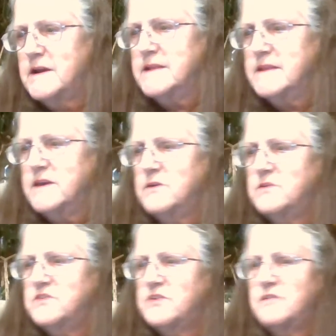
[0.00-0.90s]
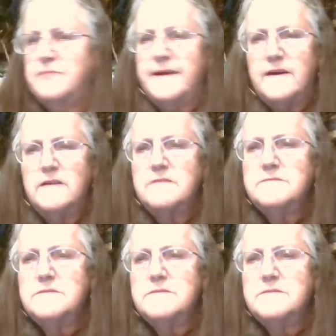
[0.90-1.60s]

Lynn, that you deserve better,